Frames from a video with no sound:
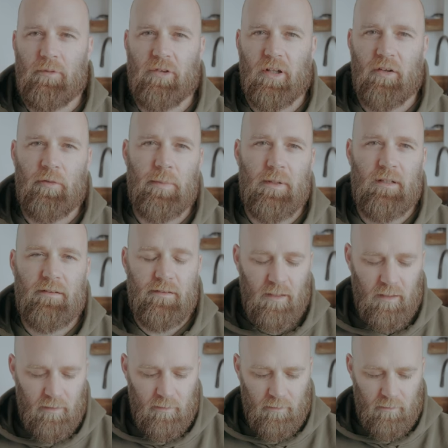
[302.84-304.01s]
shutter speed
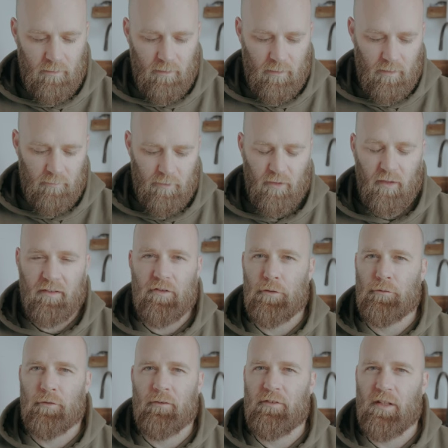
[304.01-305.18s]
set to like
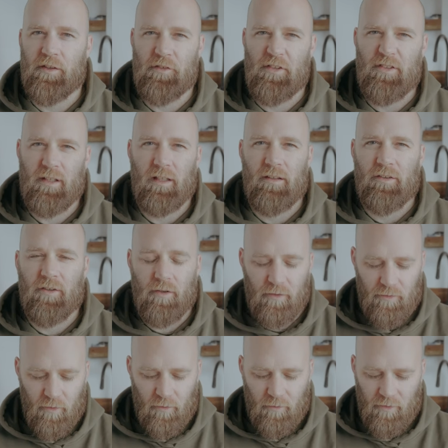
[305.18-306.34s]
250th of a second, so
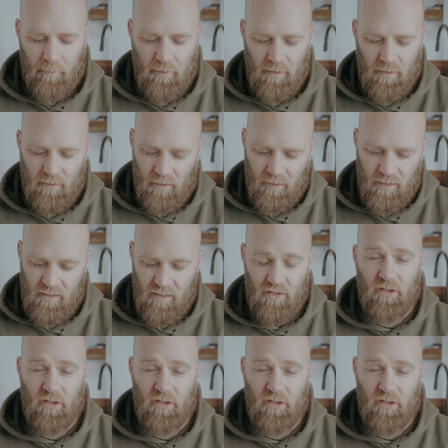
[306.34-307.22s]
it's not something you're going to need to